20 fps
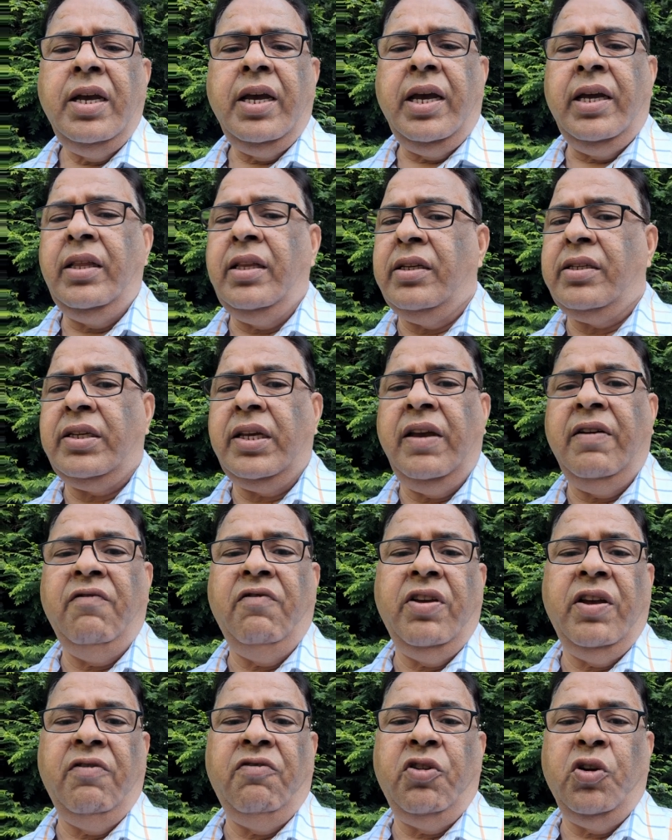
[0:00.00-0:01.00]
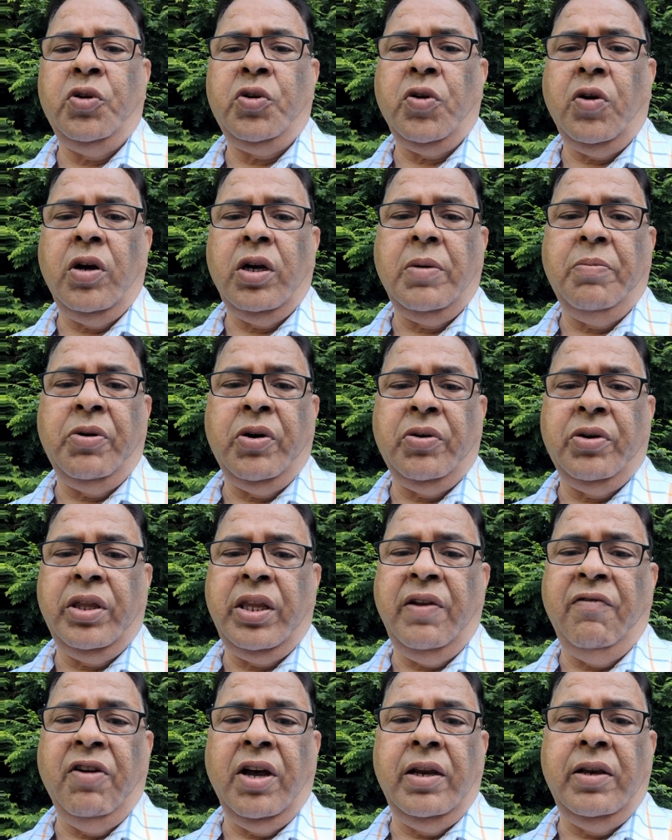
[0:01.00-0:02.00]
In the same way, if you talk about
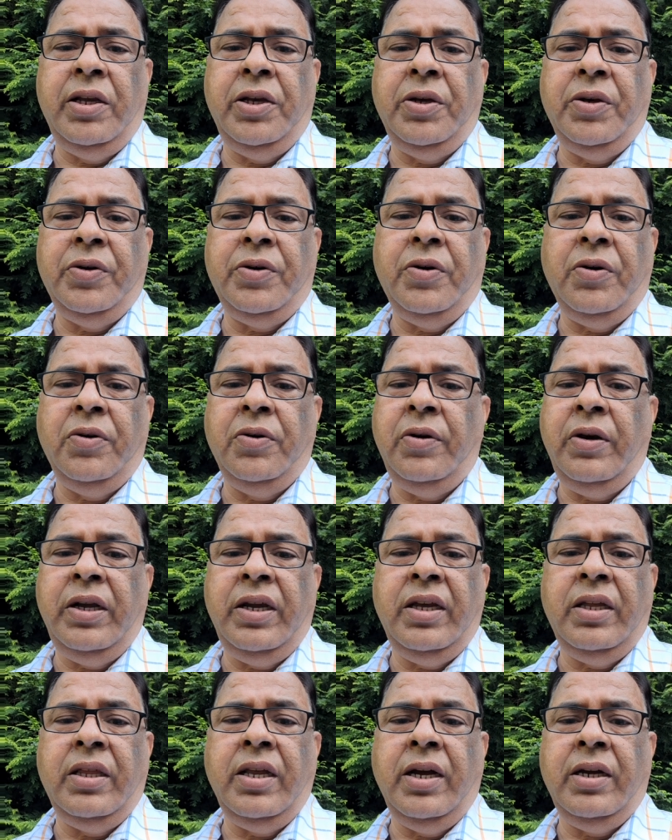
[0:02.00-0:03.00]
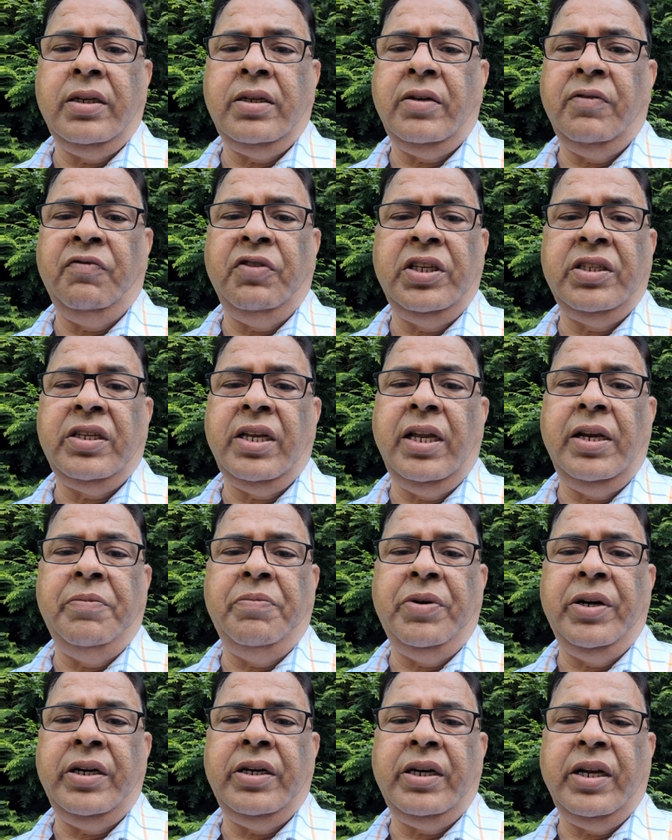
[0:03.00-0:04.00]
Diwali or Holi, that we
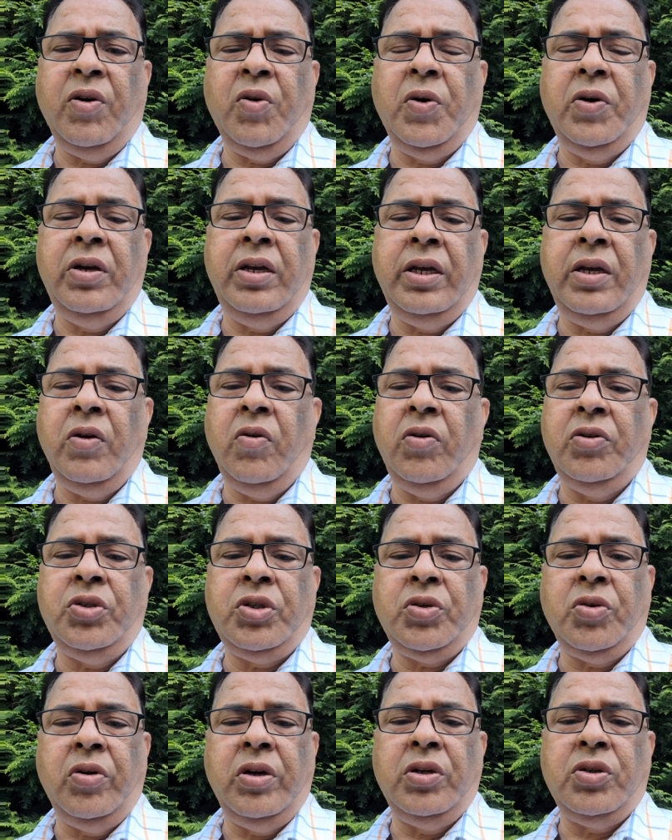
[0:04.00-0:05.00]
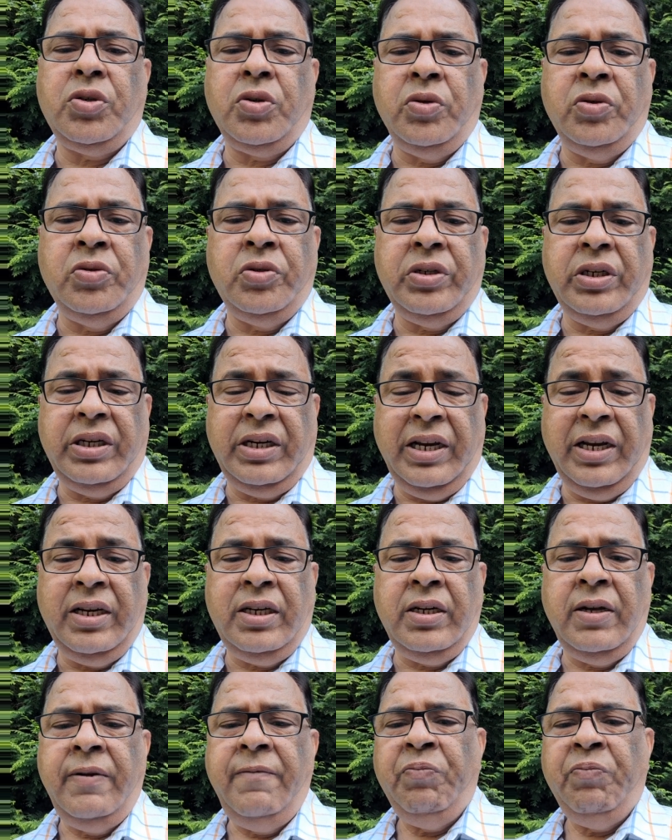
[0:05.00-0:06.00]
celebrate Holi on so and so date,
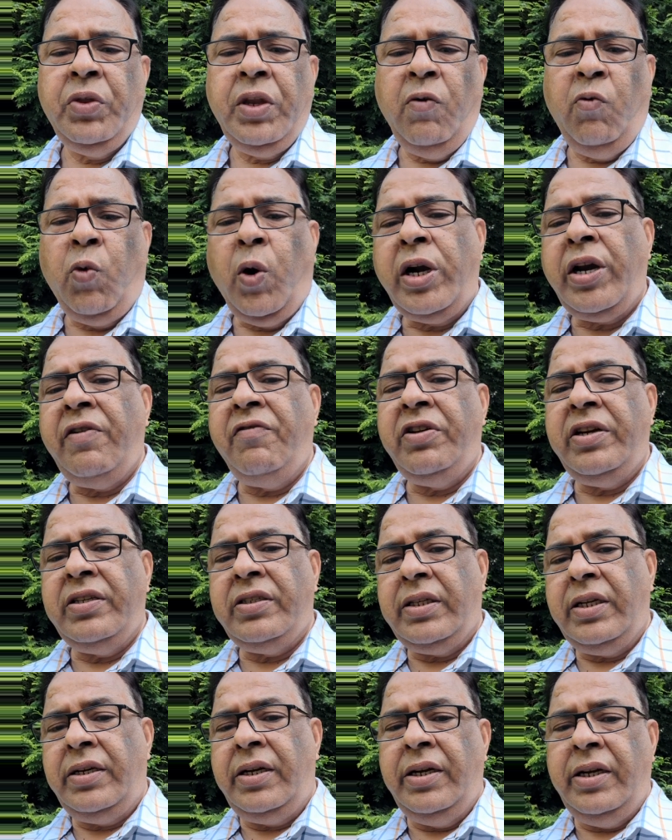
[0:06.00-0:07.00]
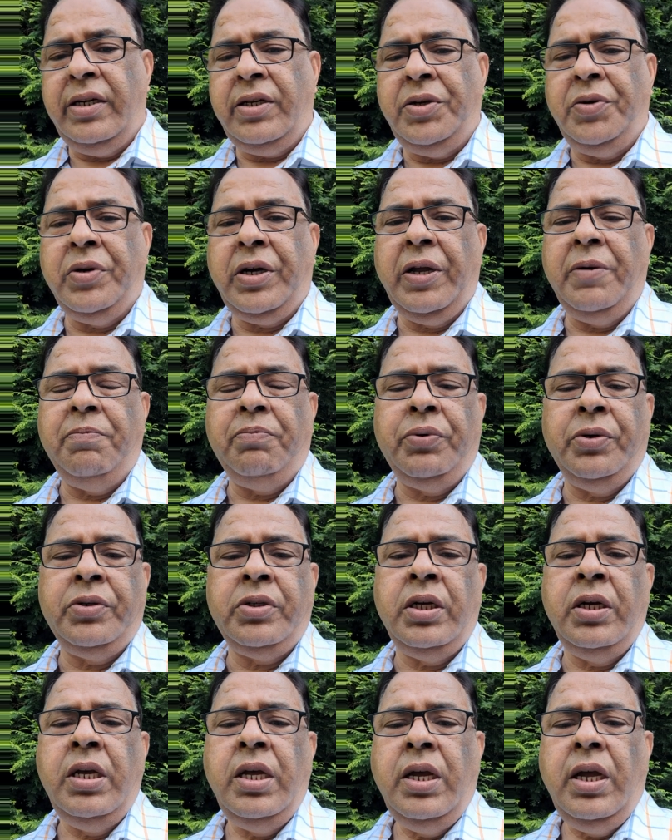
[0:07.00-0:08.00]
whatever is the date you can put,
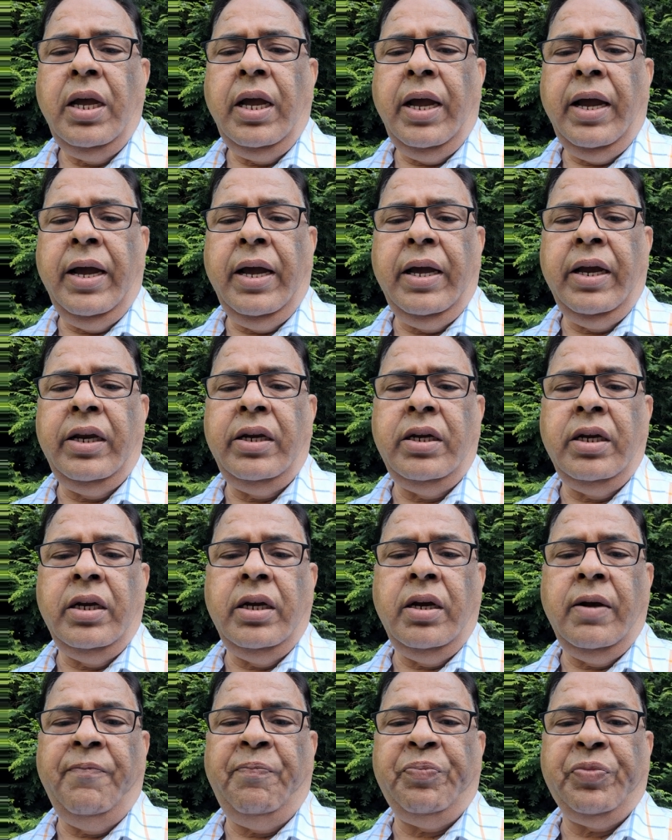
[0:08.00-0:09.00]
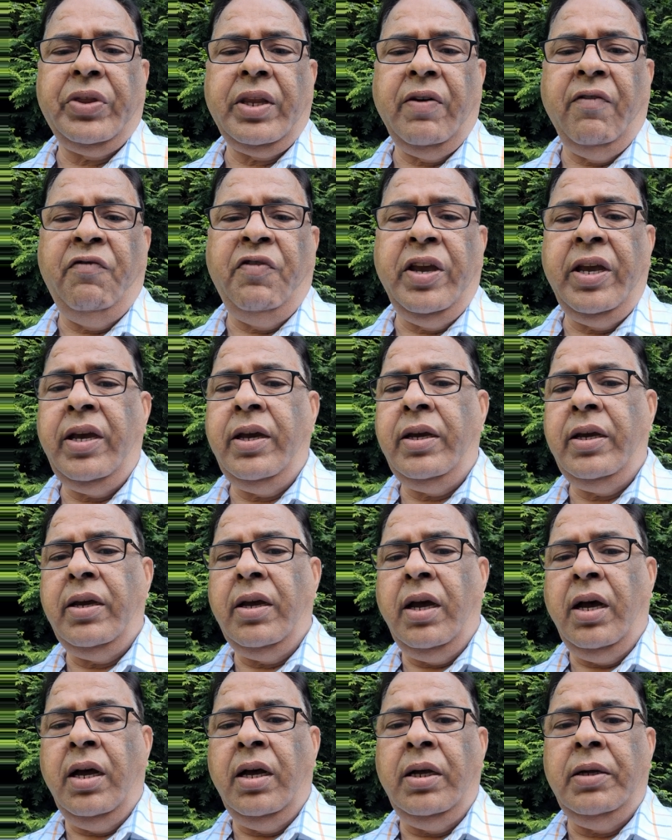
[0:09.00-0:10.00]
and we
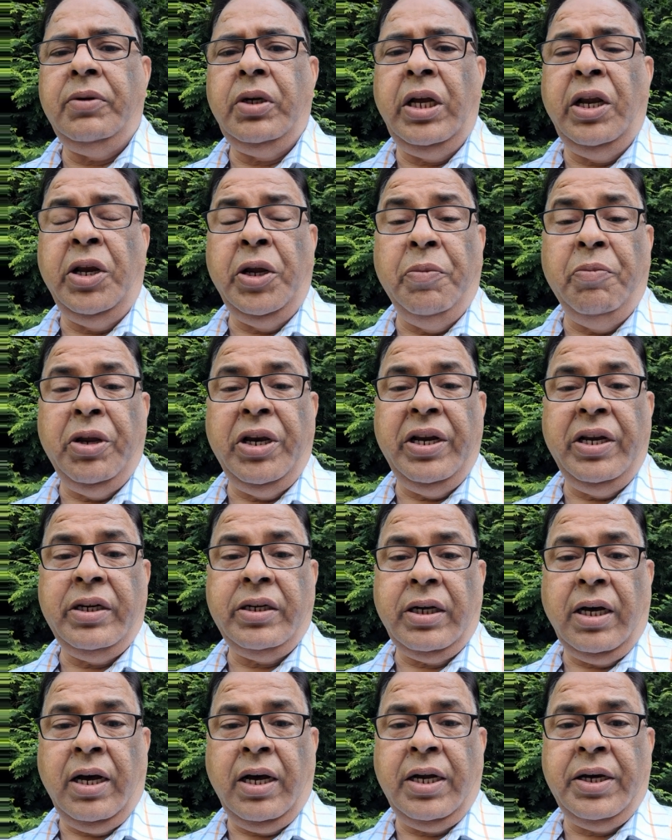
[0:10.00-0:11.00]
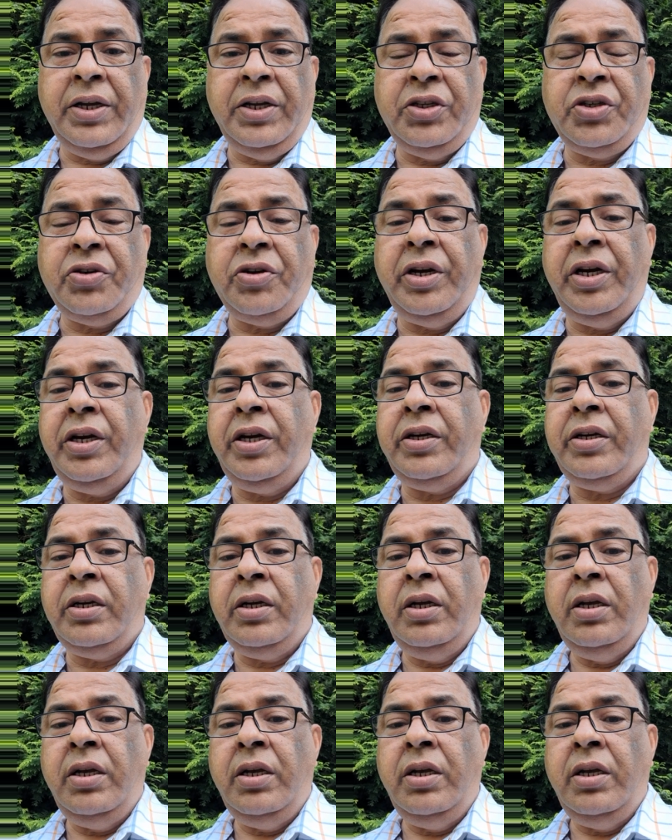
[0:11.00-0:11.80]
illuminate our street,